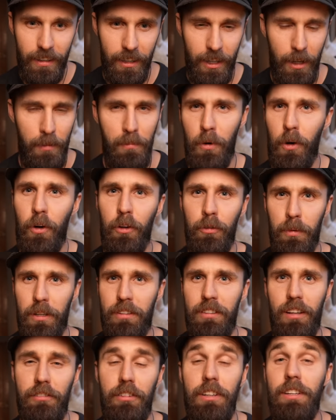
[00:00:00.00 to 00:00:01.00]
immerse
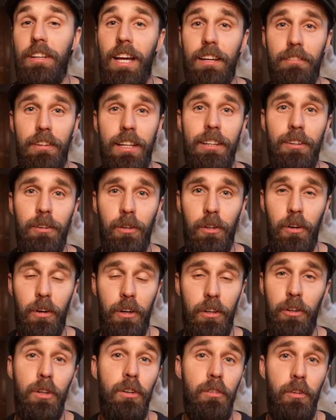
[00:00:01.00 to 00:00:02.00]
myself and dive into the
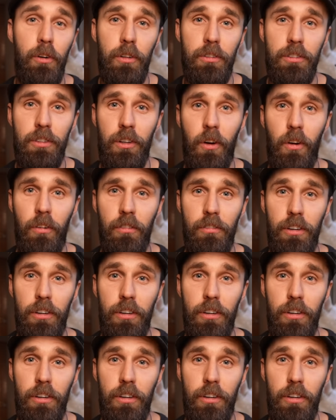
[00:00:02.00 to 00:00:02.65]
universe of